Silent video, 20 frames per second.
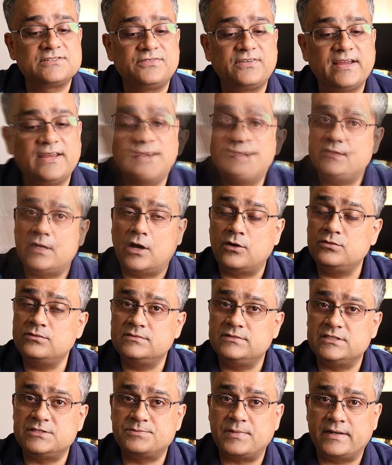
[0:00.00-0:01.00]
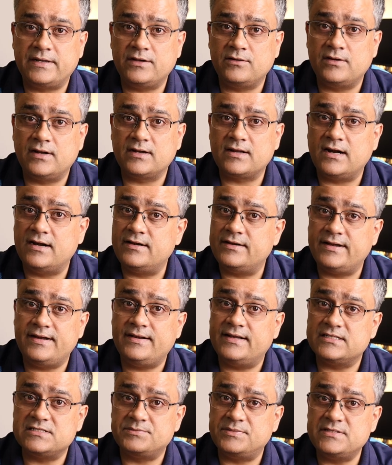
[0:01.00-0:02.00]
file. Now this particular
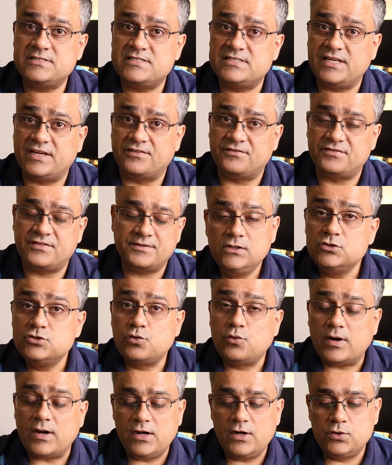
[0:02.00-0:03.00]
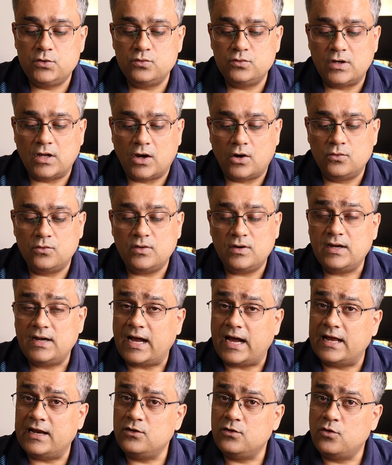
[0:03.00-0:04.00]
content has been saved. So what I'll do now, I'll